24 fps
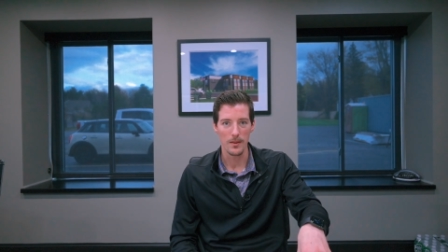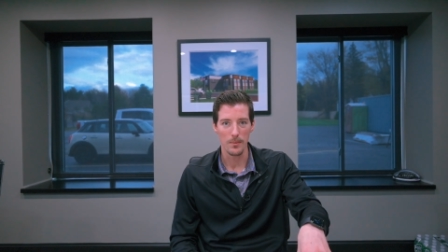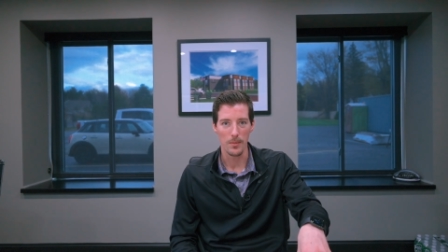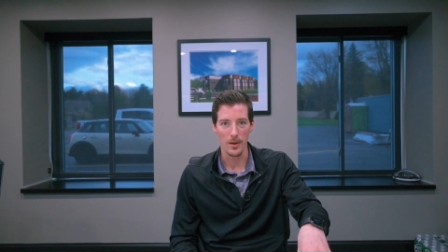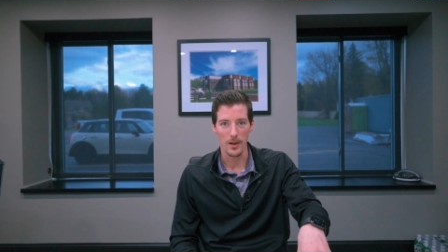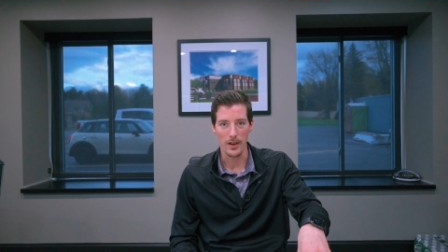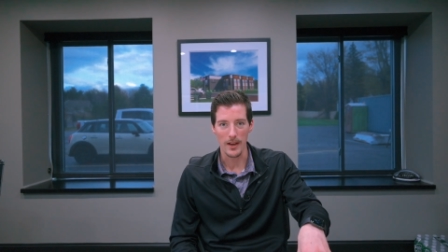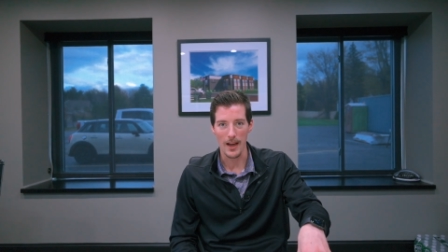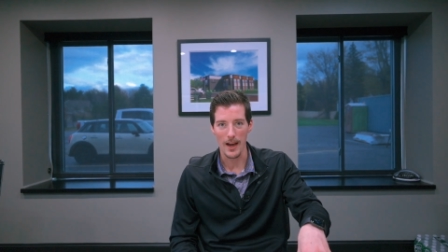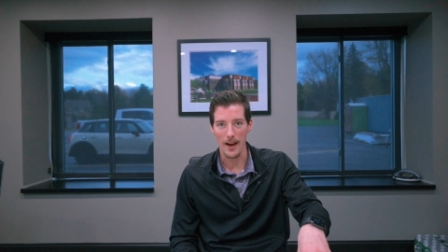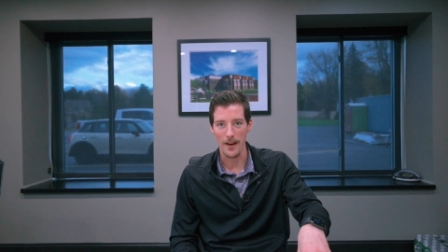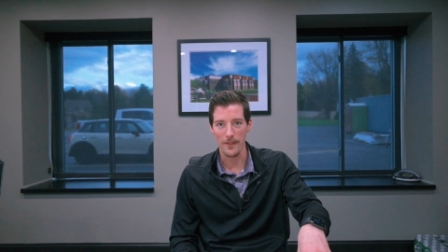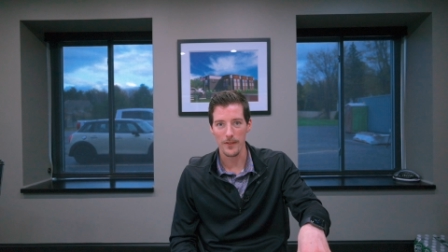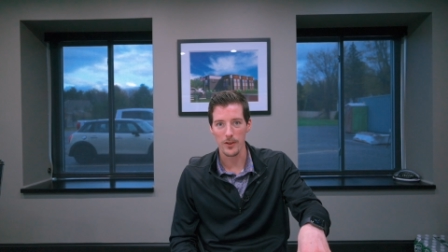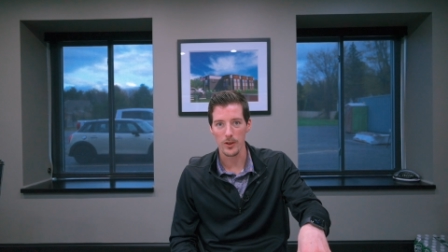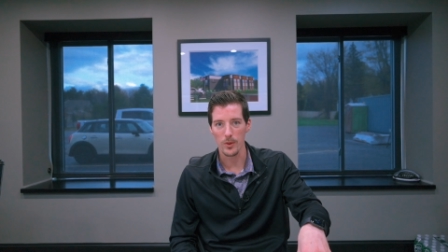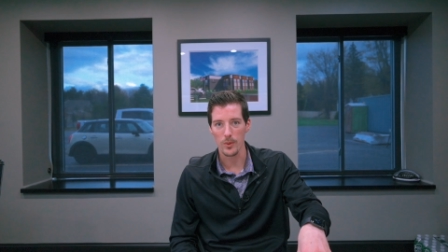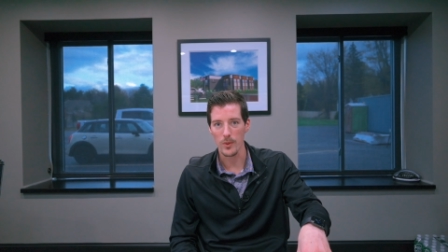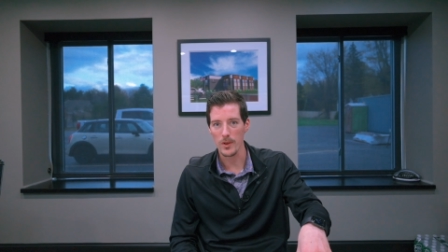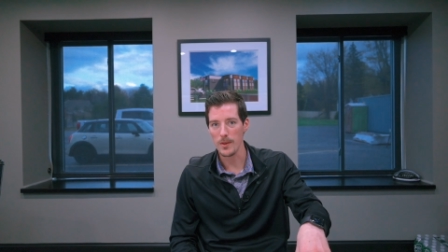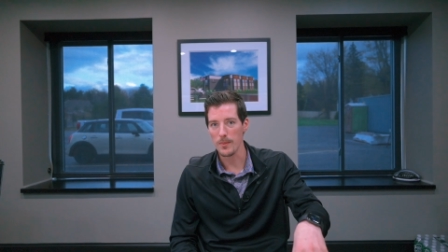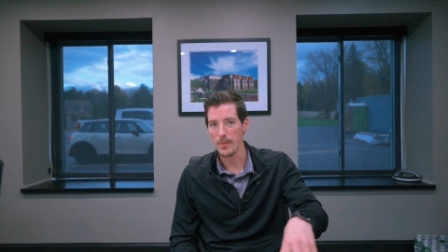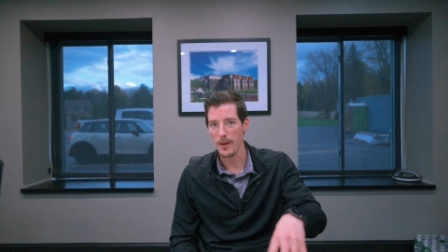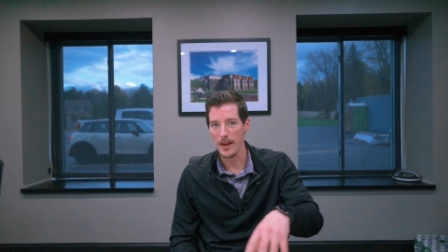but after
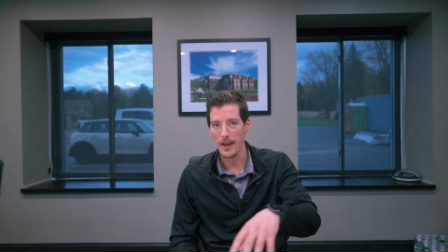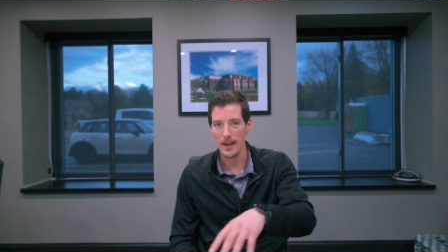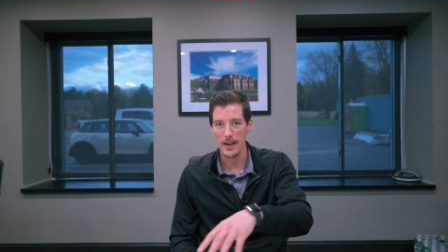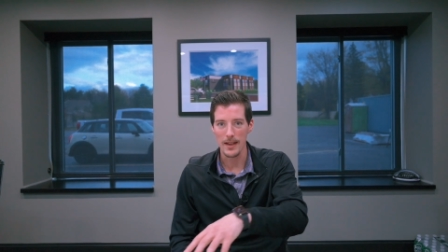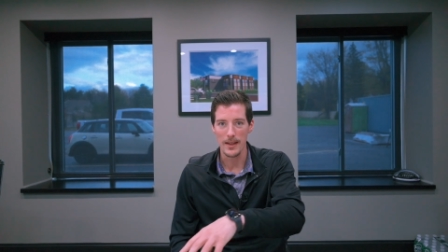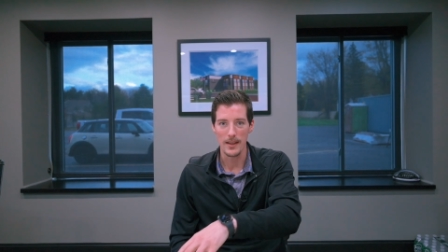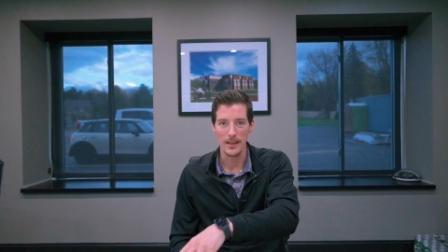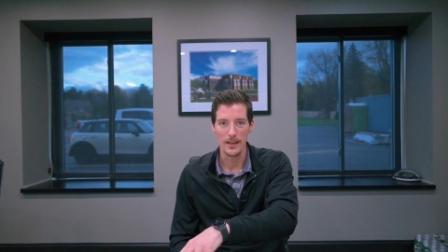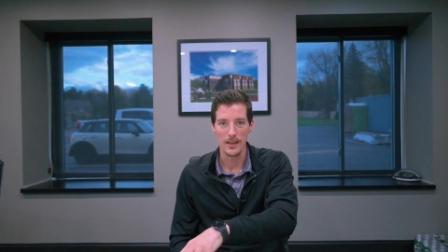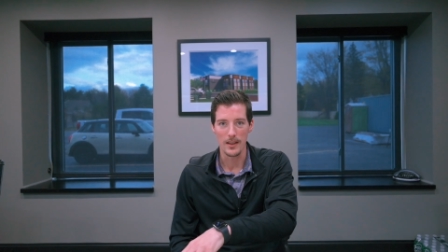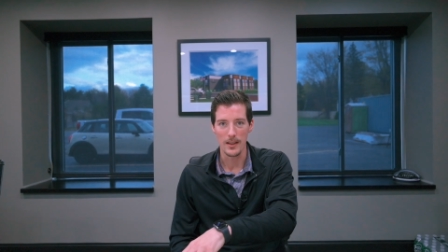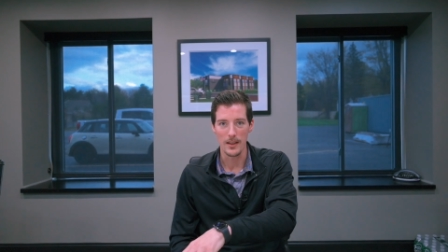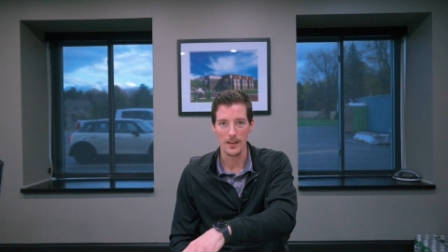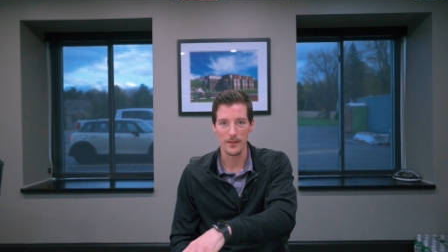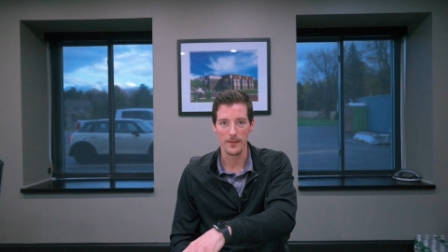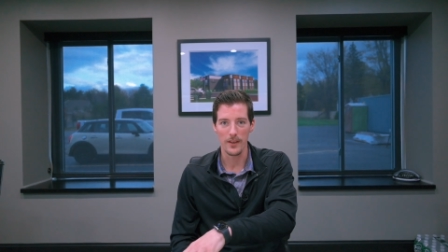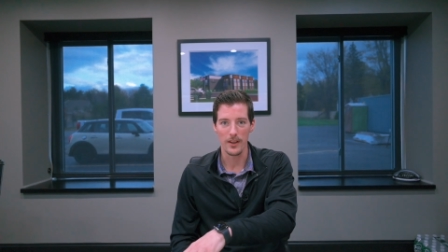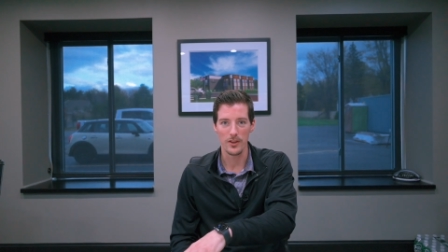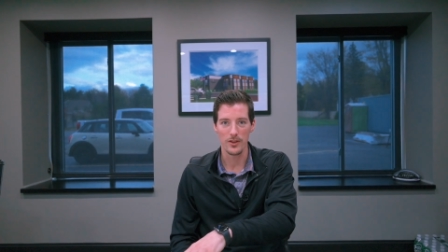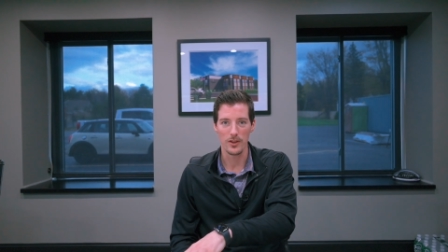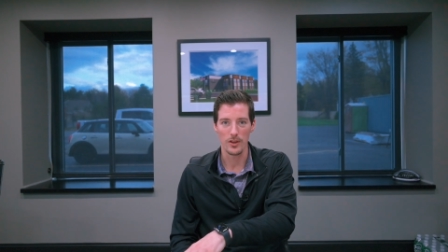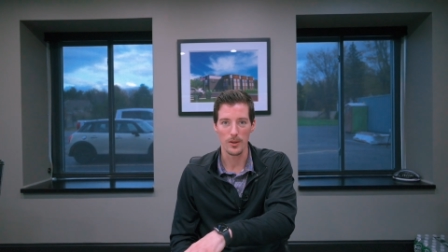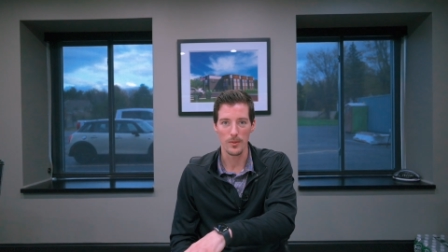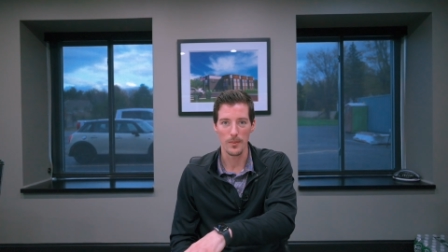we pay the
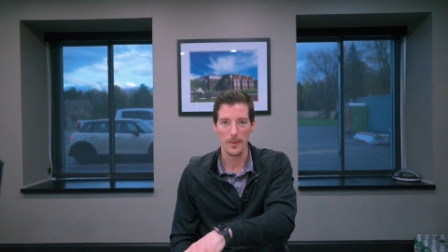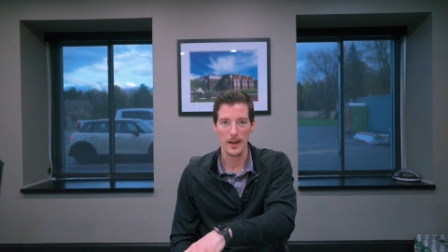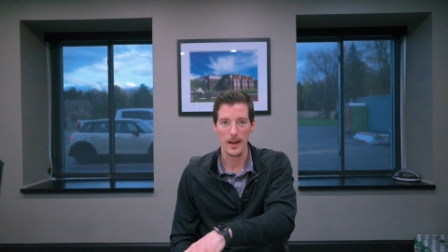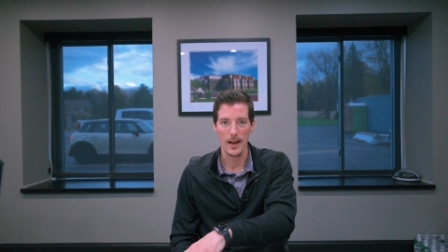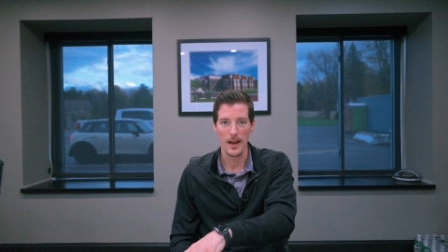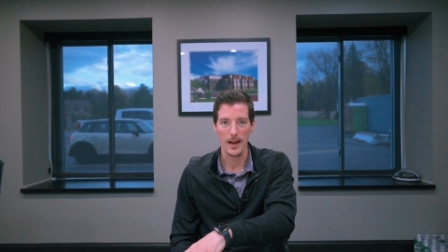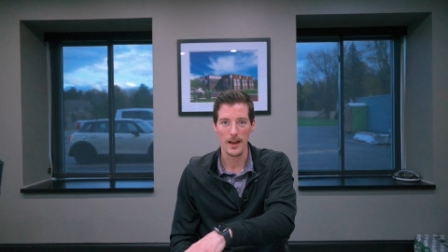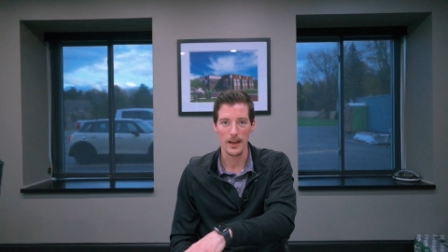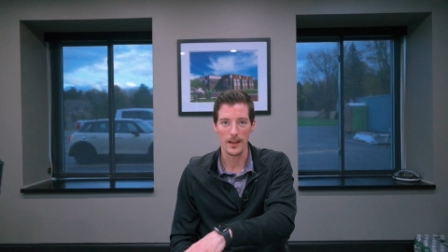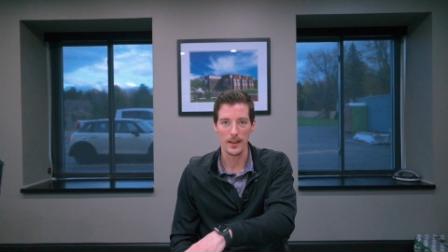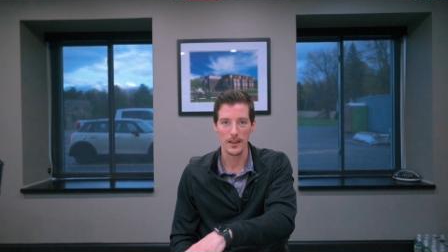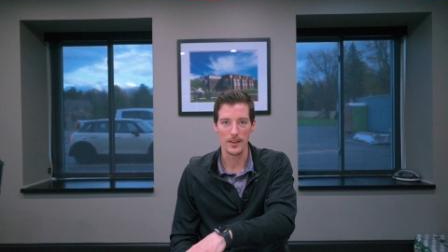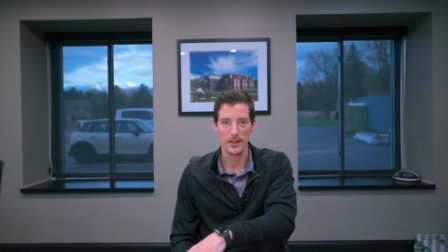investor back,